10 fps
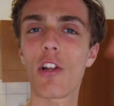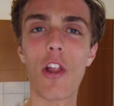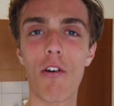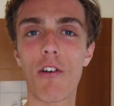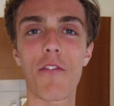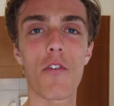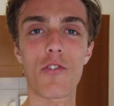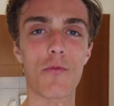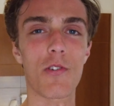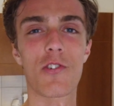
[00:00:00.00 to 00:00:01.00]
the longer
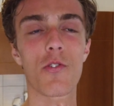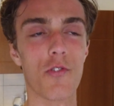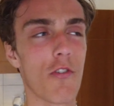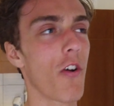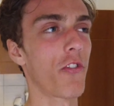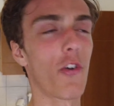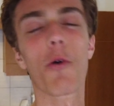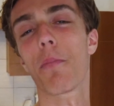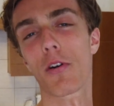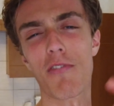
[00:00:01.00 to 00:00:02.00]
version, which does cross a
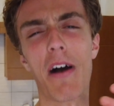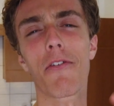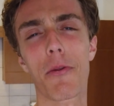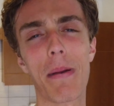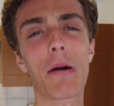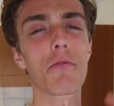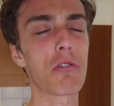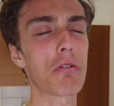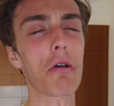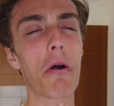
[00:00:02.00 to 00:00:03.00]
couple of roundabouts,
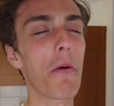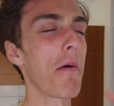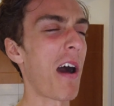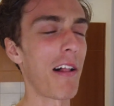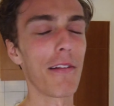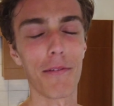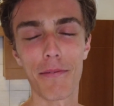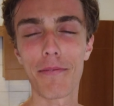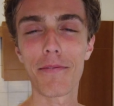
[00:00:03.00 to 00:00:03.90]
so I'll,